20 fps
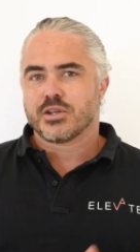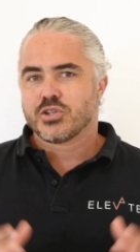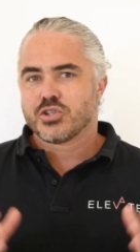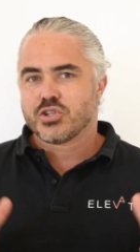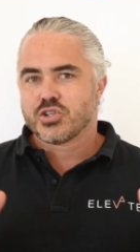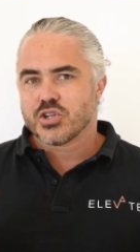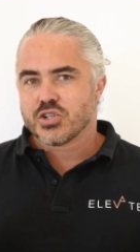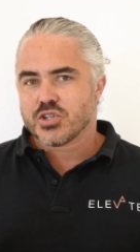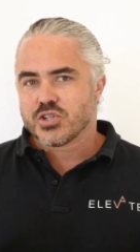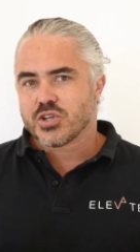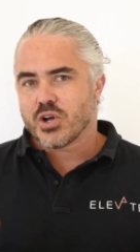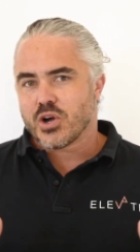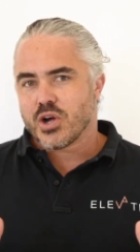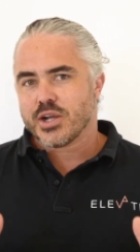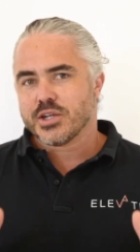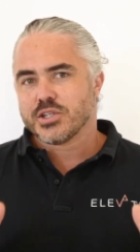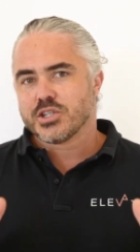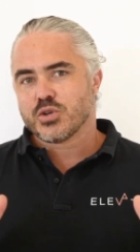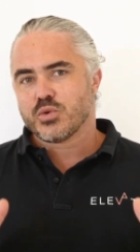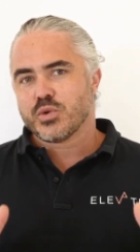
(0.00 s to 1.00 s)

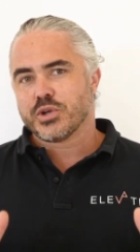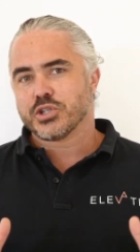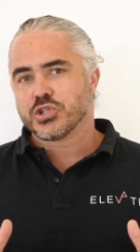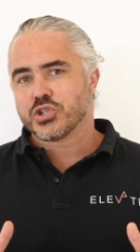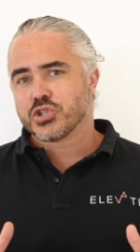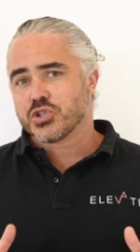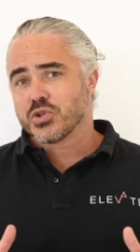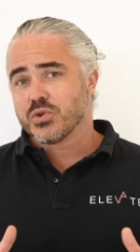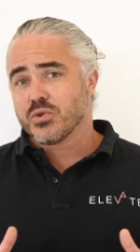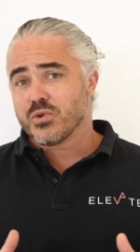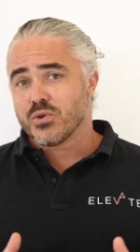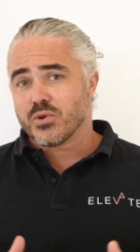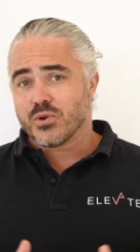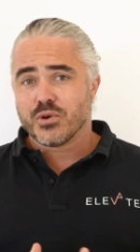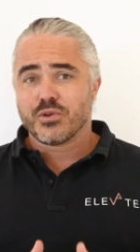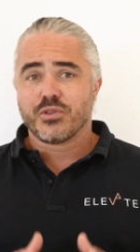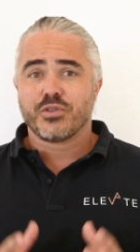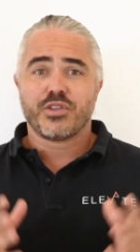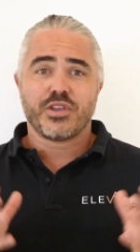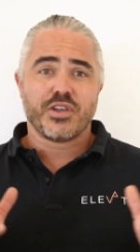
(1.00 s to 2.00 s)
designed to
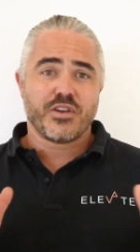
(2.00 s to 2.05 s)
ensure the